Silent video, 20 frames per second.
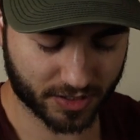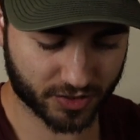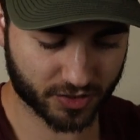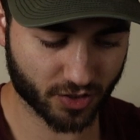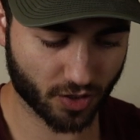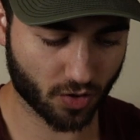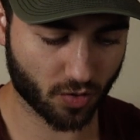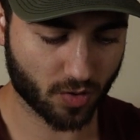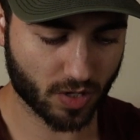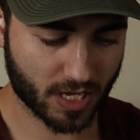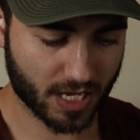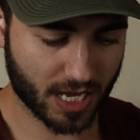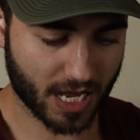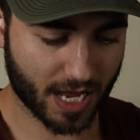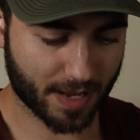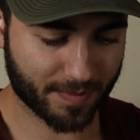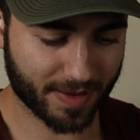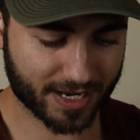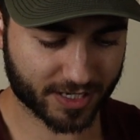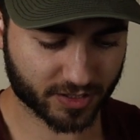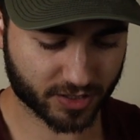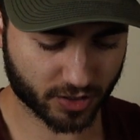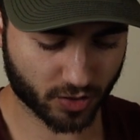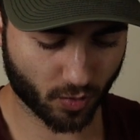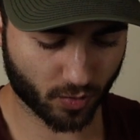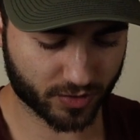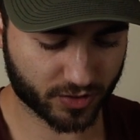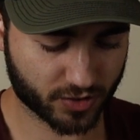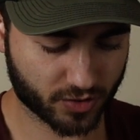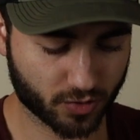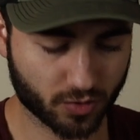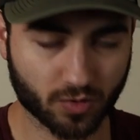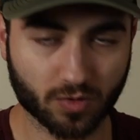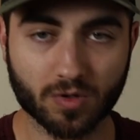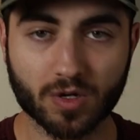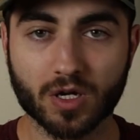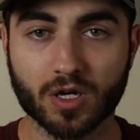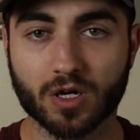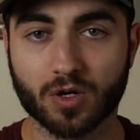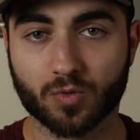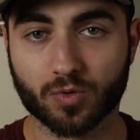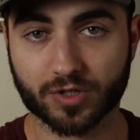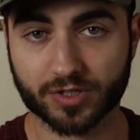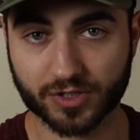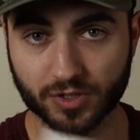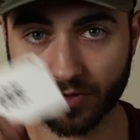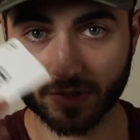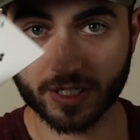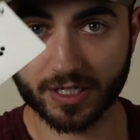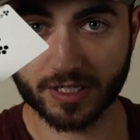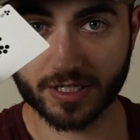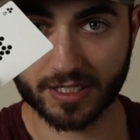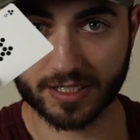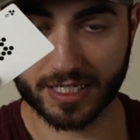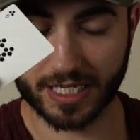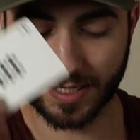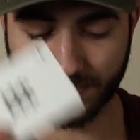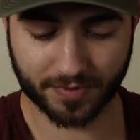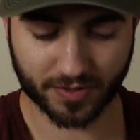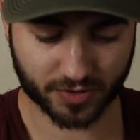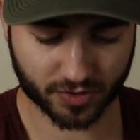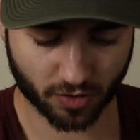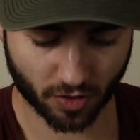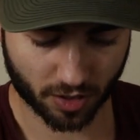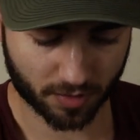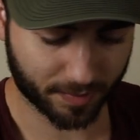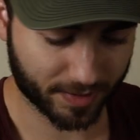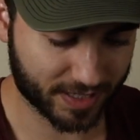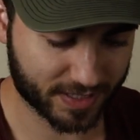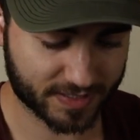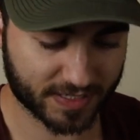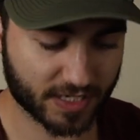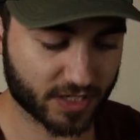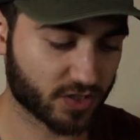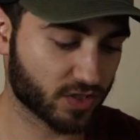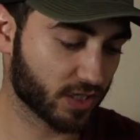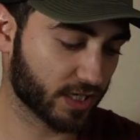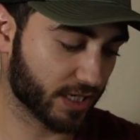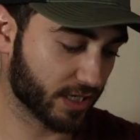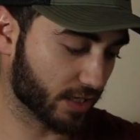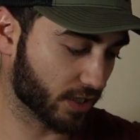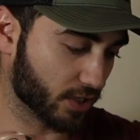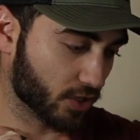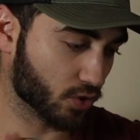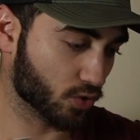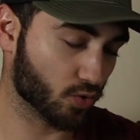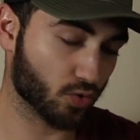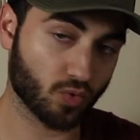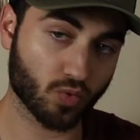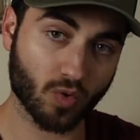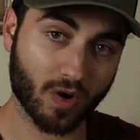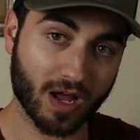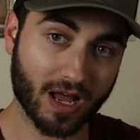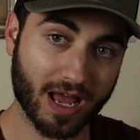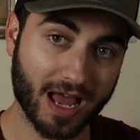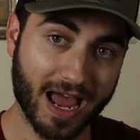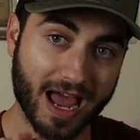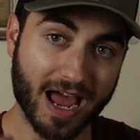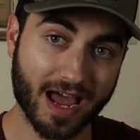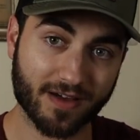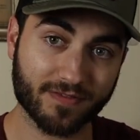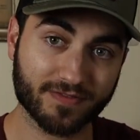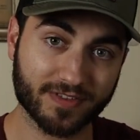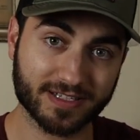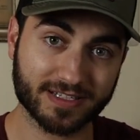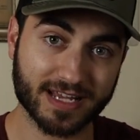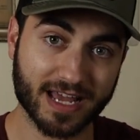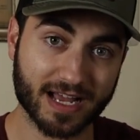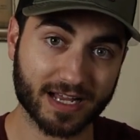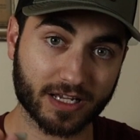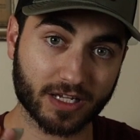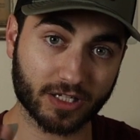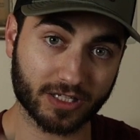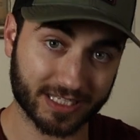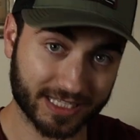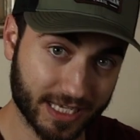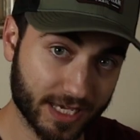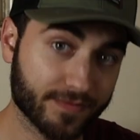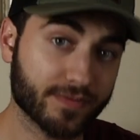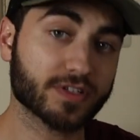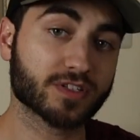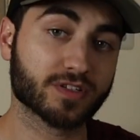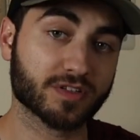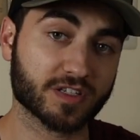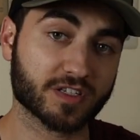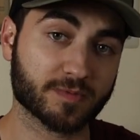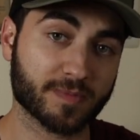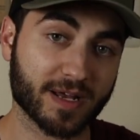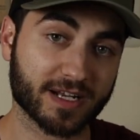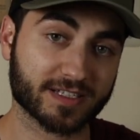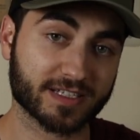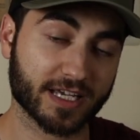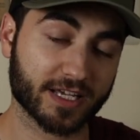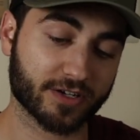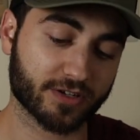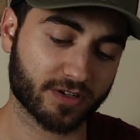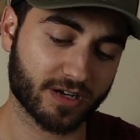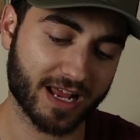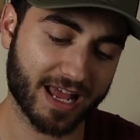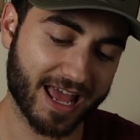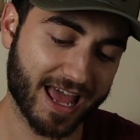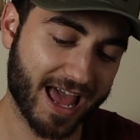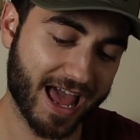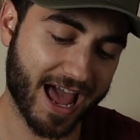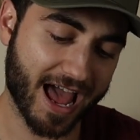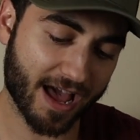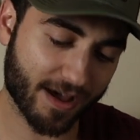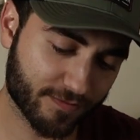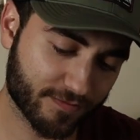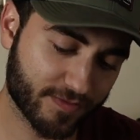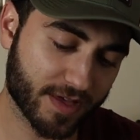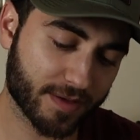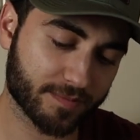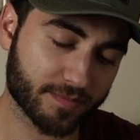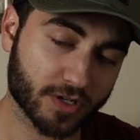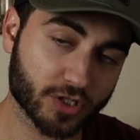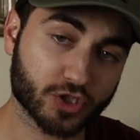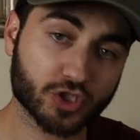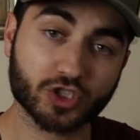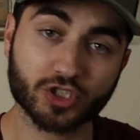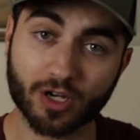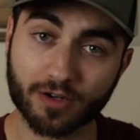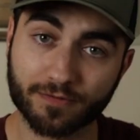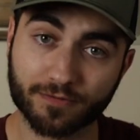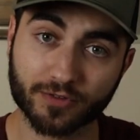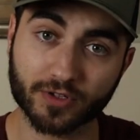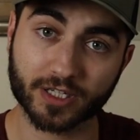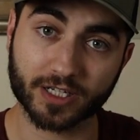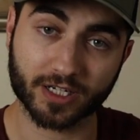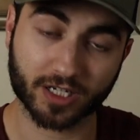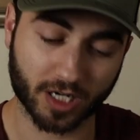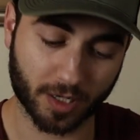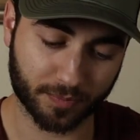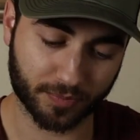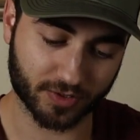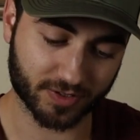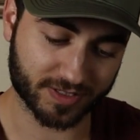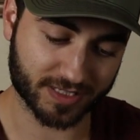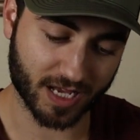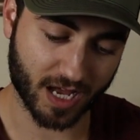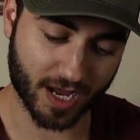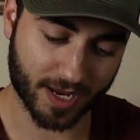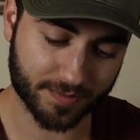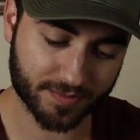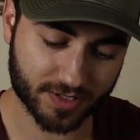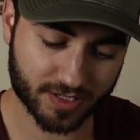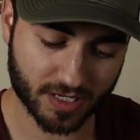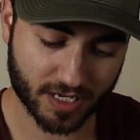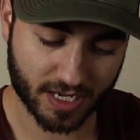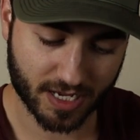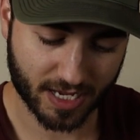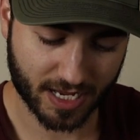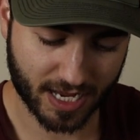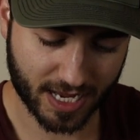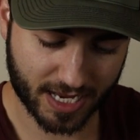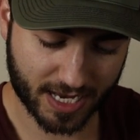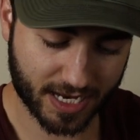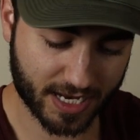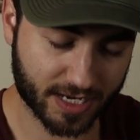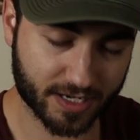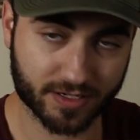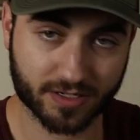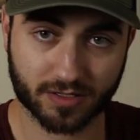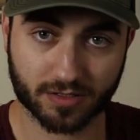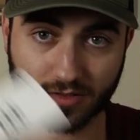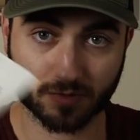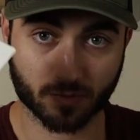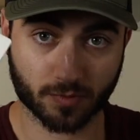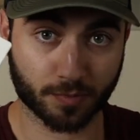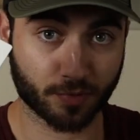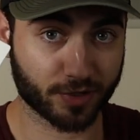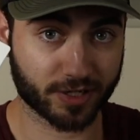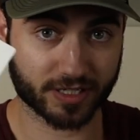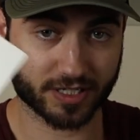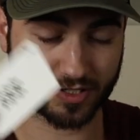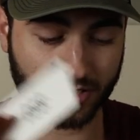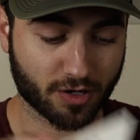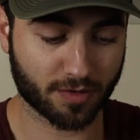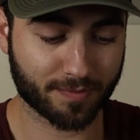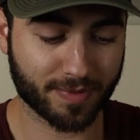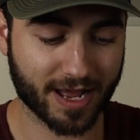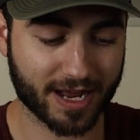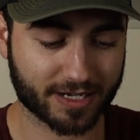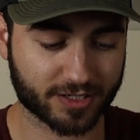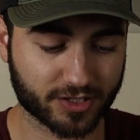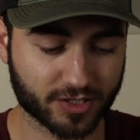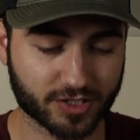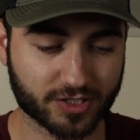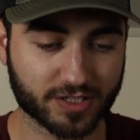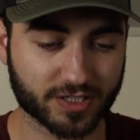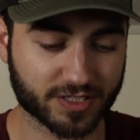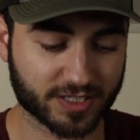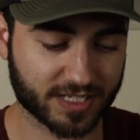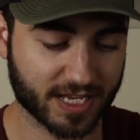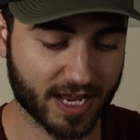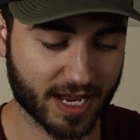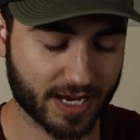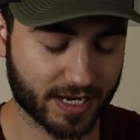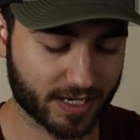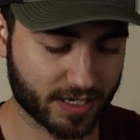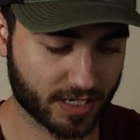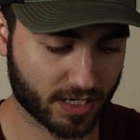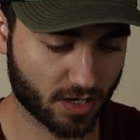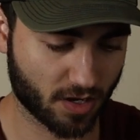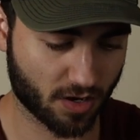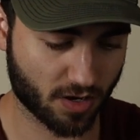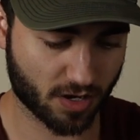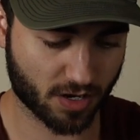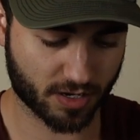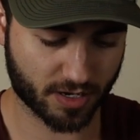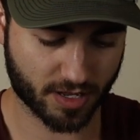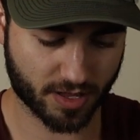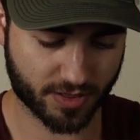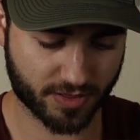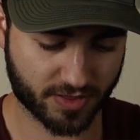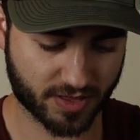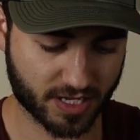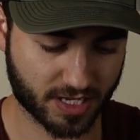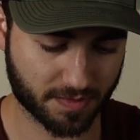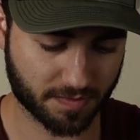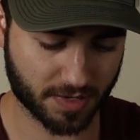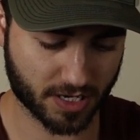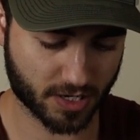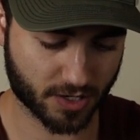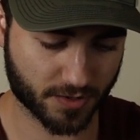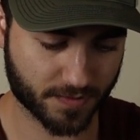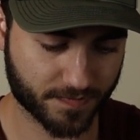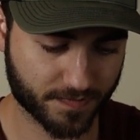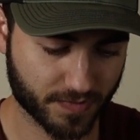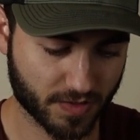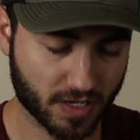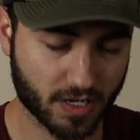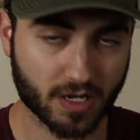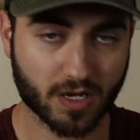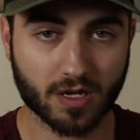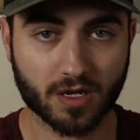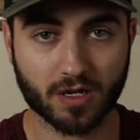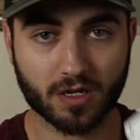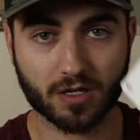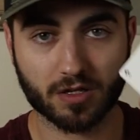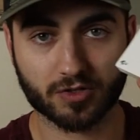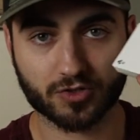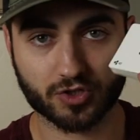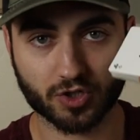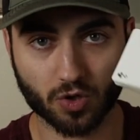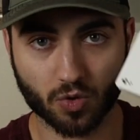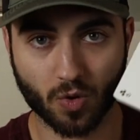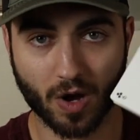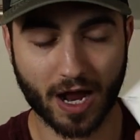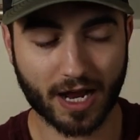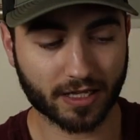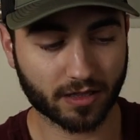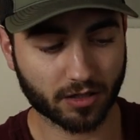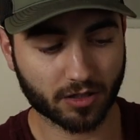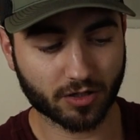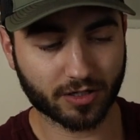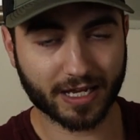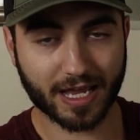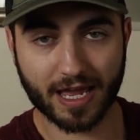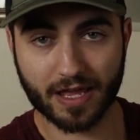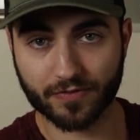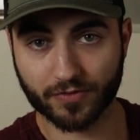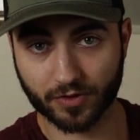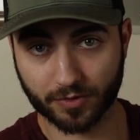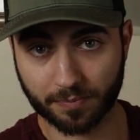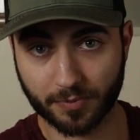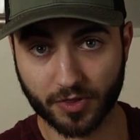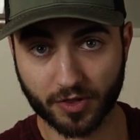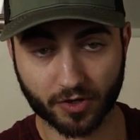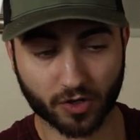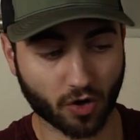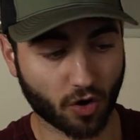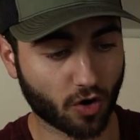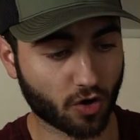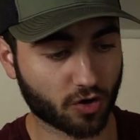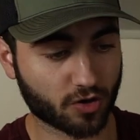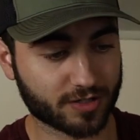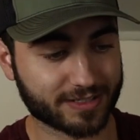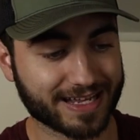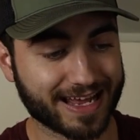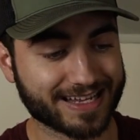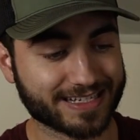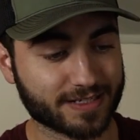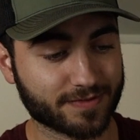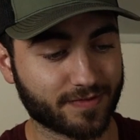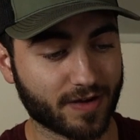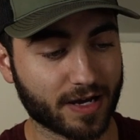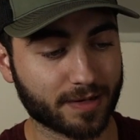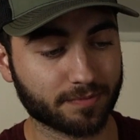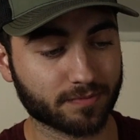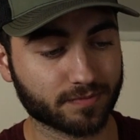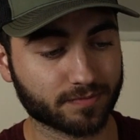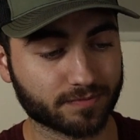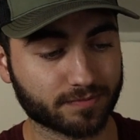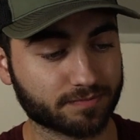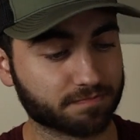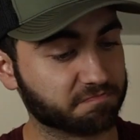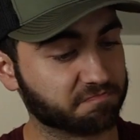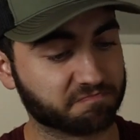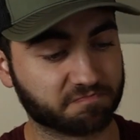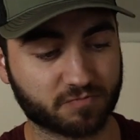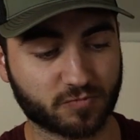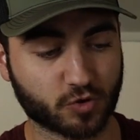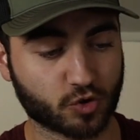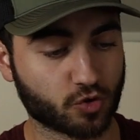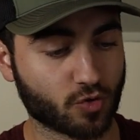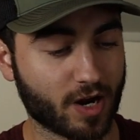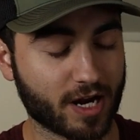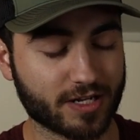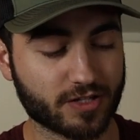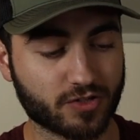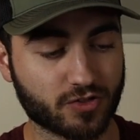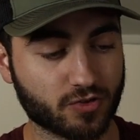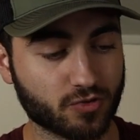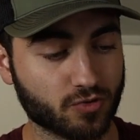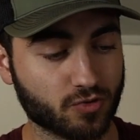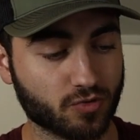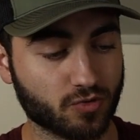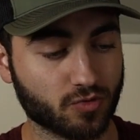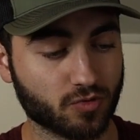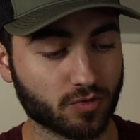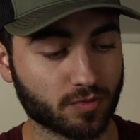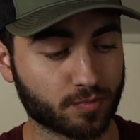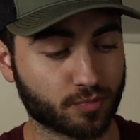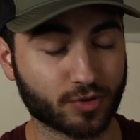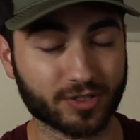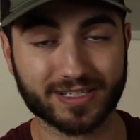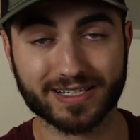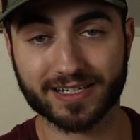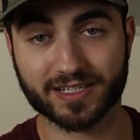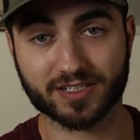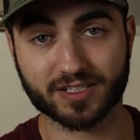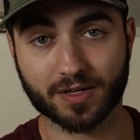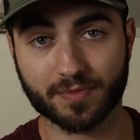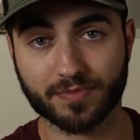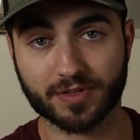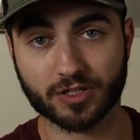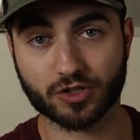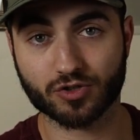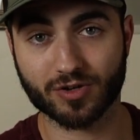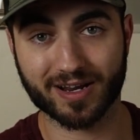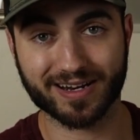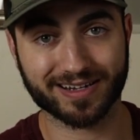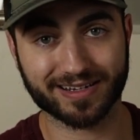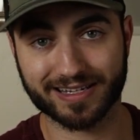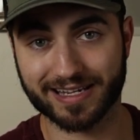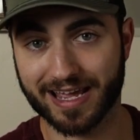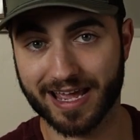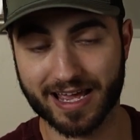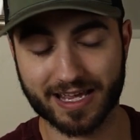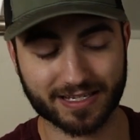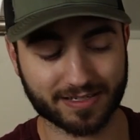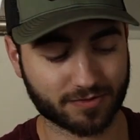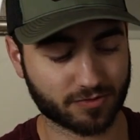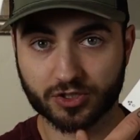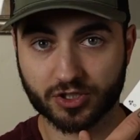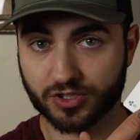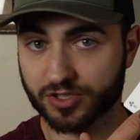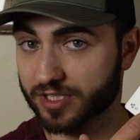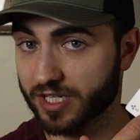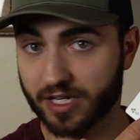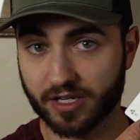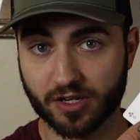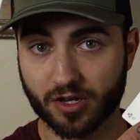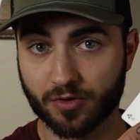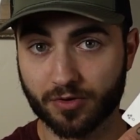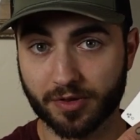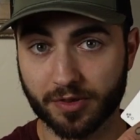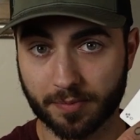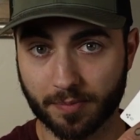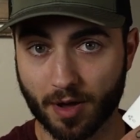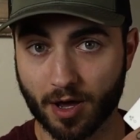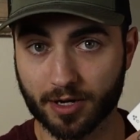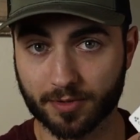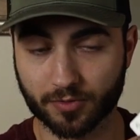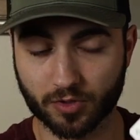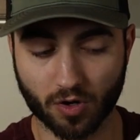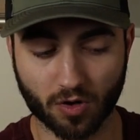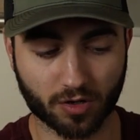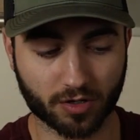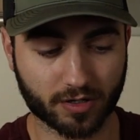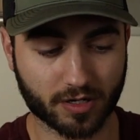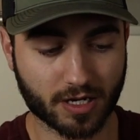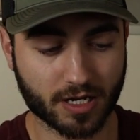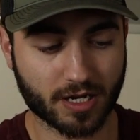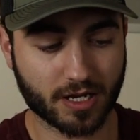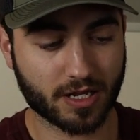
So I'm actually we're still gonna keep this card, but essentially you have the deck, give it to the spectator, have them shuffle it a couple of times, and we're bringing this card back just to stay on theme here. So I look at the cards as if I'm trying to predict something, trying to guess, just take note of the bottom card.